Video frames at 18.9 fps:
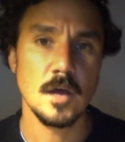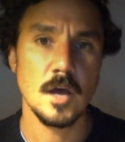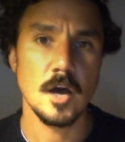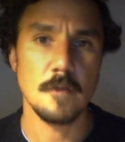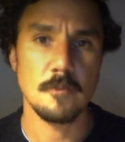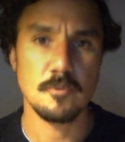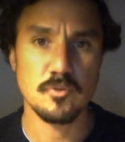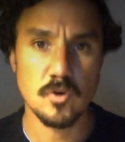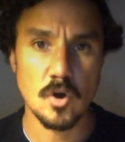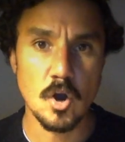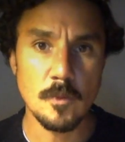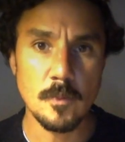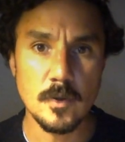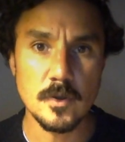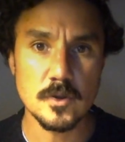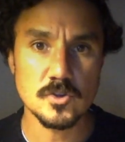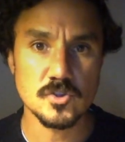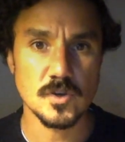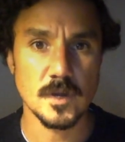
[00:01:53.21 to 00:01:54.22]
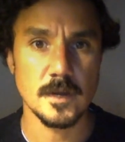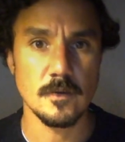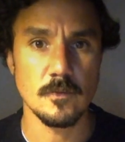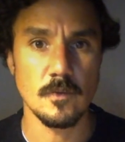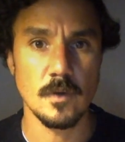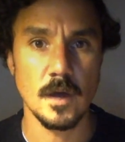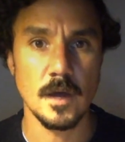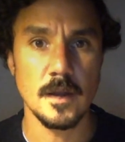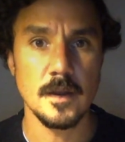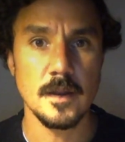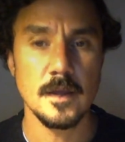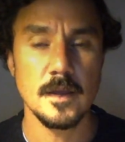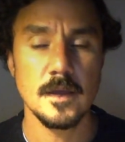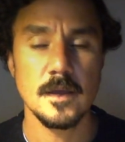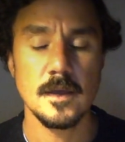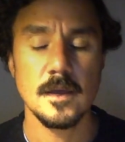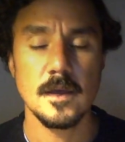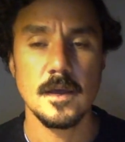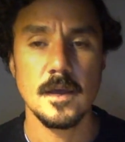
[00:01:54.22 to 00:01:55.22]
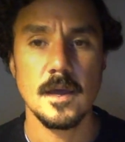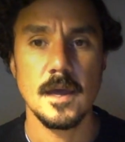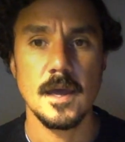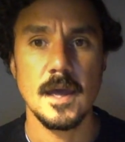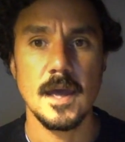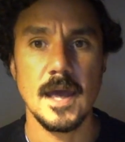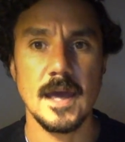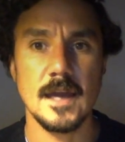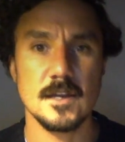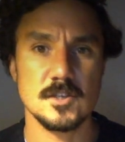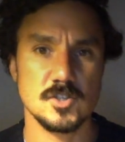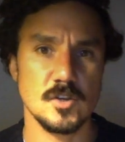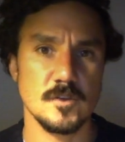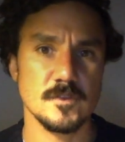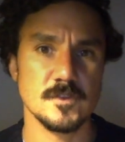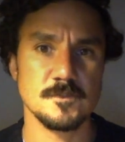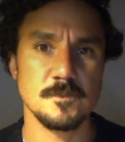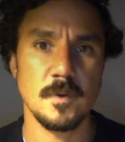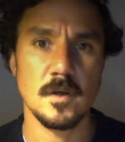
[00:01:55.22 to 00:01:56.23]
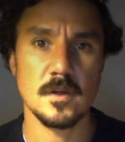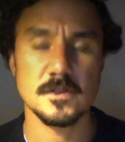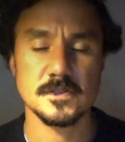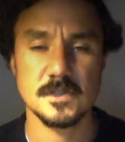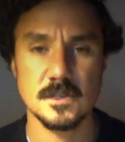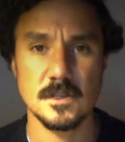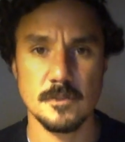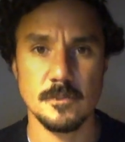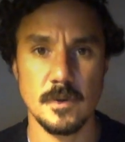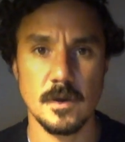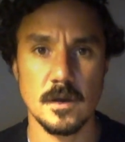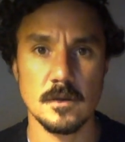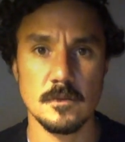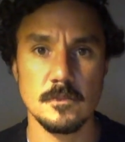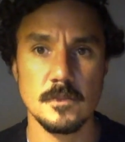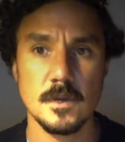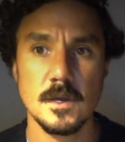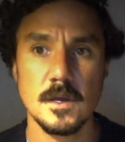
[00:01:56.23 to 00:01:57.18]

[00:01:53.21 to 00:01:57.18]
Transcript: a promo you're trying to run, and a service policy at the bottom.